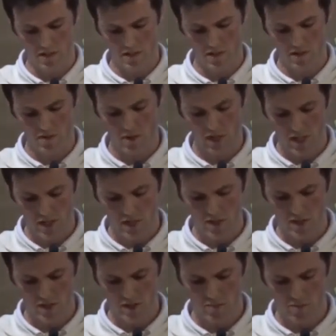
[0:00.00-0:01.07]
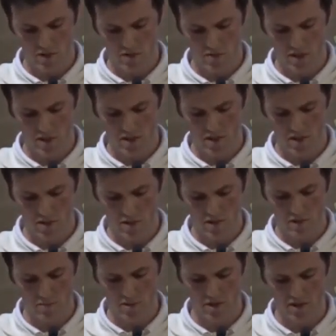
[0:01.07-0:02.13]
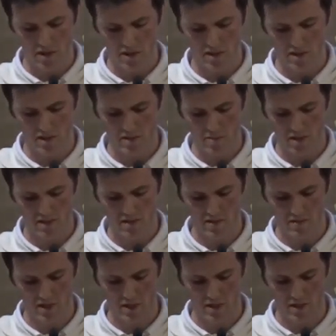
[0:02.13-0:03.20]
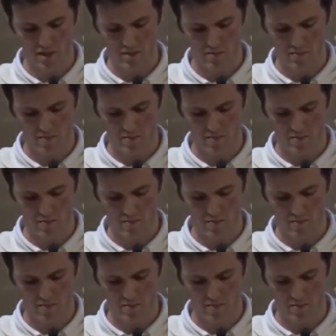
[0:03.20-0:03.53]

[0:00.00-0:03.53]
the relationship between the Holy Spirit and the Blessed Virgin.